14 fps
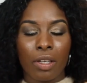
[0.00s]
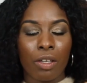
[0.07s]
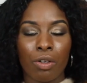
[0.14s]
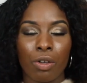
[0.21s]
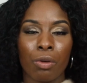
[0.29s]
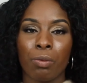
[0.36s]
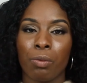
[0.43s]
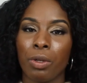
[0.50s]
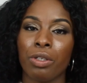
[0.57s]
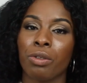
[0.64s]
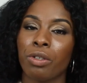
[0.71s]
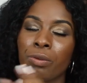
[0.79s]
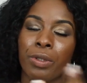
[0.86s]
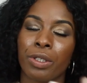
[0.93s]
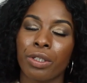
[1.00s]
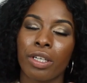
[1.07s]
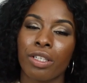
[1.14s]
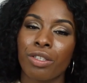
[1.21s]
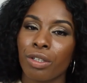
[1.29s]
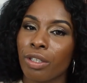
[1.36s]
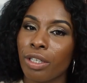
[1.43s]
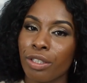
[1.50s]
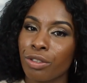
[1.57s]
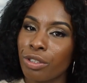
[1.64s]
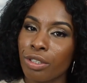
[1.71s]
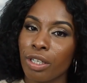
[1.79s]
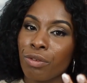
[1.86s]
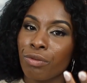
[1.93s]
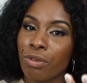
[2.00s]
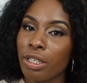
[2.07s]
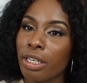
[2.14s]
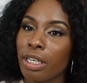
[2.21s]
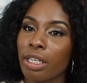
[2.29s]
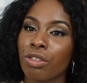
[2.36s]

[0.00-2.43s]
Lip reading: you know, when your kids are interested in reading,